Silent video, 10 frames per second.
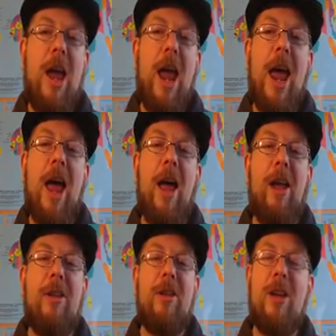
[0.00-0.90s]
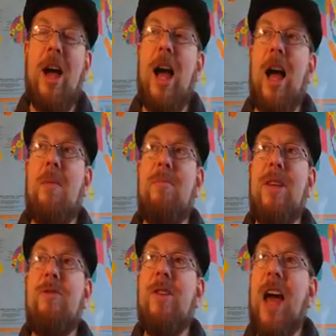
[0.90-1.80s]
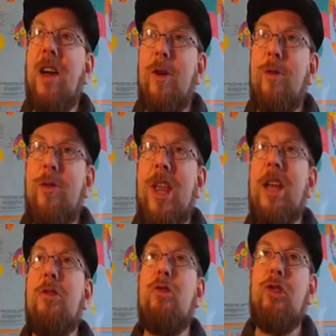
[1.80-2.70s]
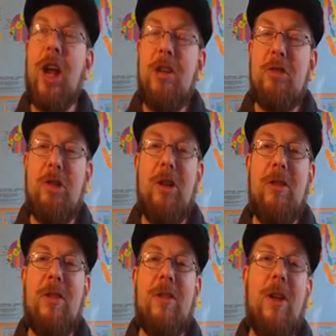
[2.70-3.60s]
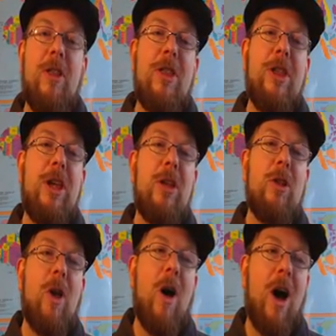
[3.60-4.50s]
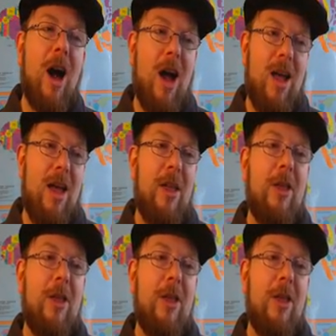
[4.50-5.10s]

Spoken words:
And Medvedev then changes the law,